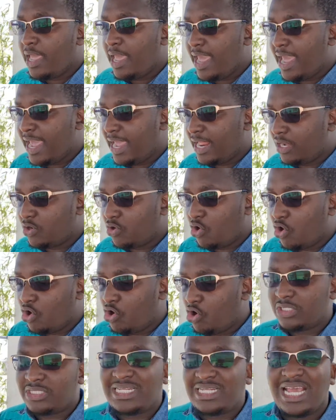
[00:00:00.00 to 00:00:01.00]
and
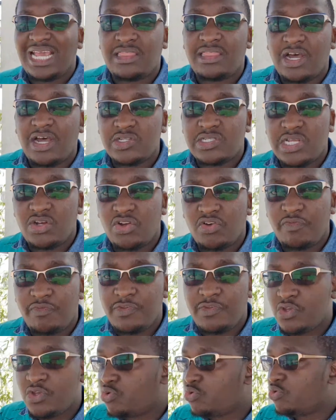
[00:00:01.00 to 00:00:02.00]
all 10,000 of
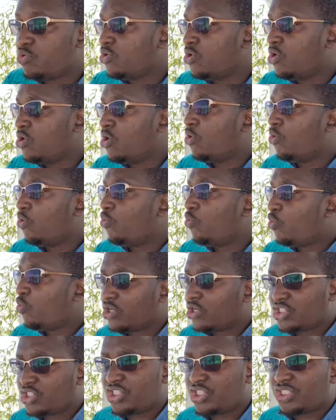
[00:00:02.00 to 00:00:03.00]
you
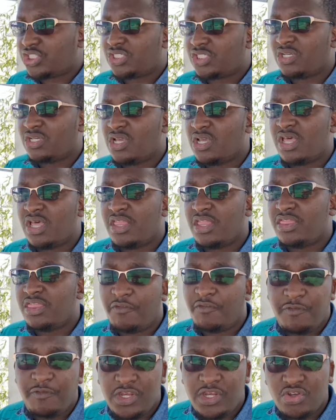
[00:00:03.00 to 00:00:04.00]
watch the
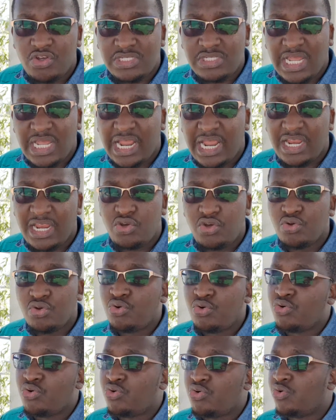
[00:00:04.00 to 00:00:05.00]
videos that I
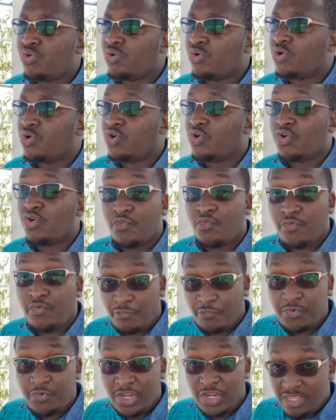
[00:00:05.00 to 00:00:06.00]
do for
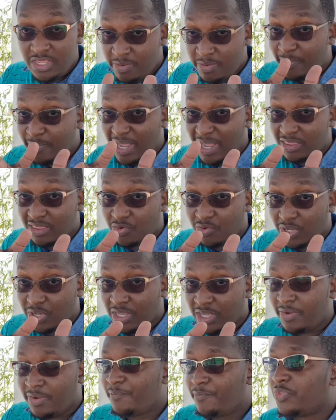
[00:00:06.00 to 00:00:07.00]
free, by the
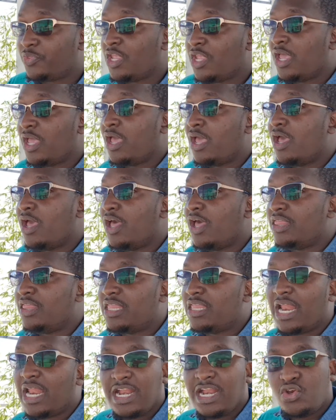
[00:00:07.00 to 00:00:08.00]
way,
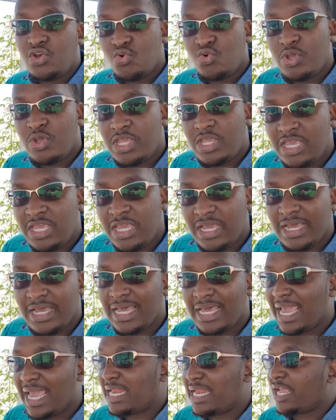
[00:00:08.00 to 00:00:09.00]
that I do
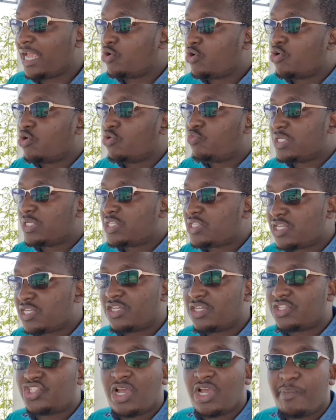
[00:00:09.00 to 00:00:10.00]
here, and I go
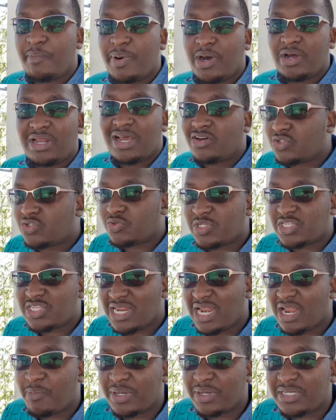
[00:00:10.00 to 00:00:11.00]
research about how to
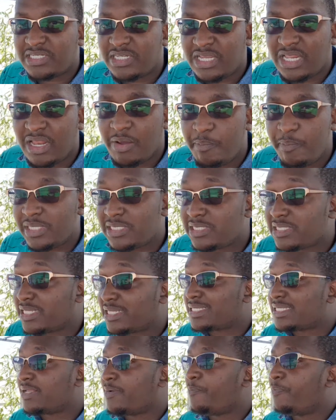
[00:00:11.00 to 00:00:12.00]
start a particular
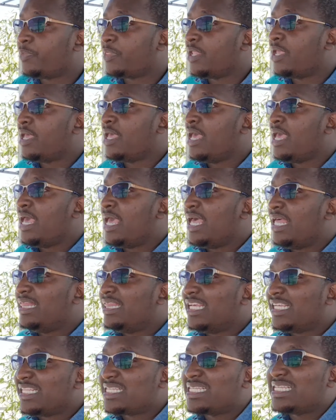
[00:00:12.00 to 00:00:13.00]
business,
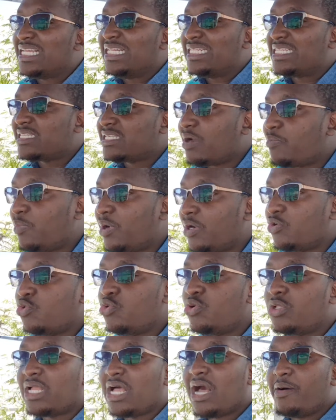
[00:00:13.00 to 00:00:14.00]
there's still someone
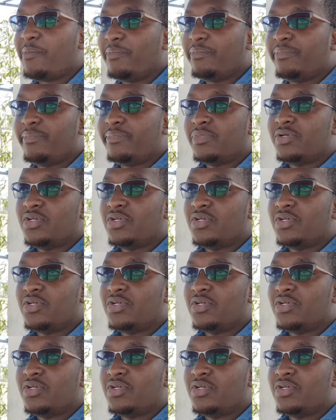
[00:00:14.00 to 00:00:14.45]
who'll come